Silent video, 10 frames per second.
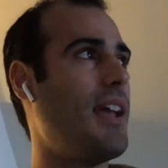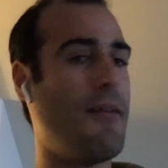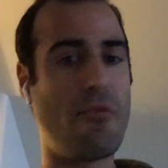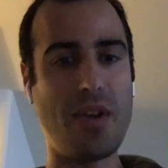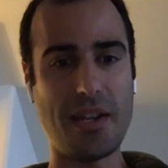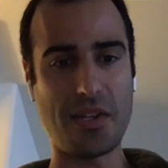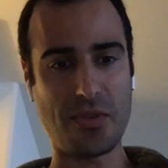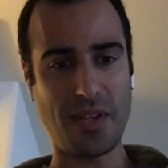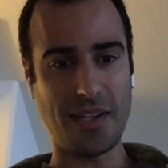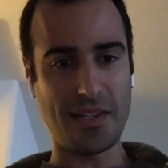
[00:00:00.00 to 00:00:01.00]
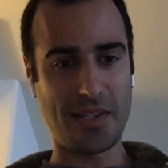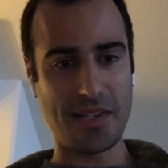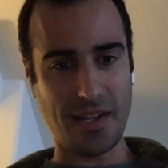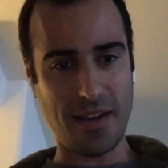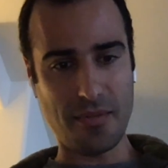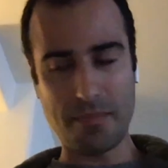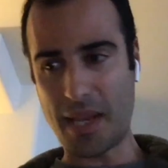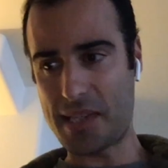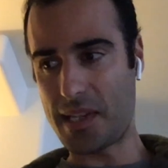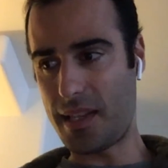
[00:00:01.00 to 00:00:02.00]
Every industry is
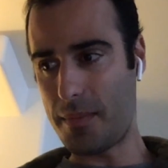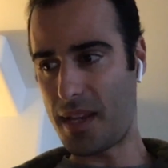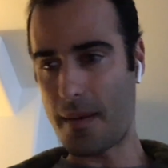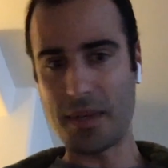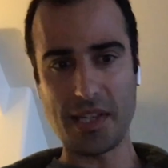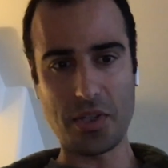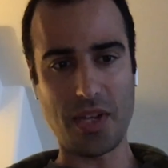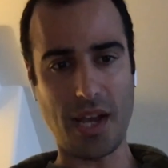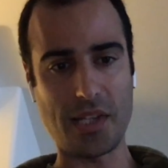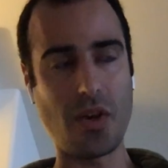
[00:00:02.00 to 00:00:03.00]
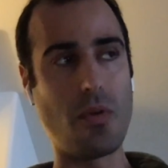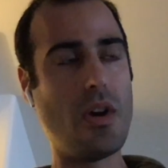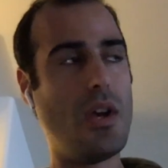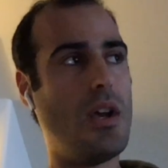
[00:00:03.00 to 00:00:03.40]
basically becoming digitized. So